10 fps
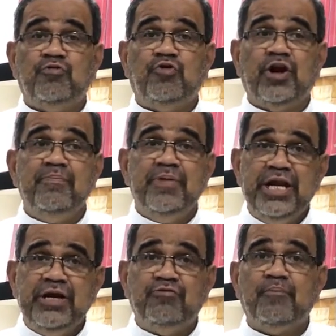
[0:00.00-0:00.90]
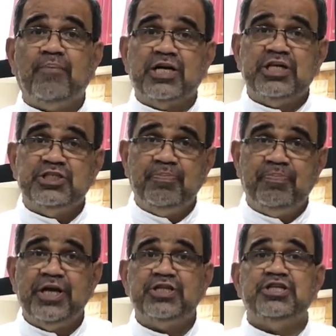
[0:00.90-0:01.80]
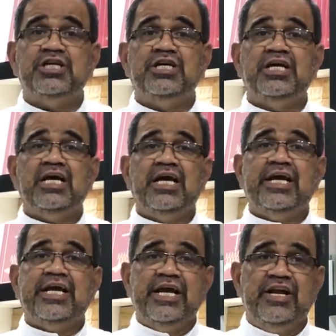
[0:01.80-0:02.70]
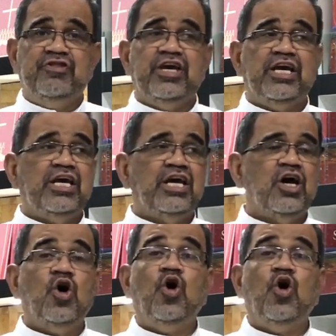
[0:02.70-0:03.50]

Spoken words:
for a meaningful participation in the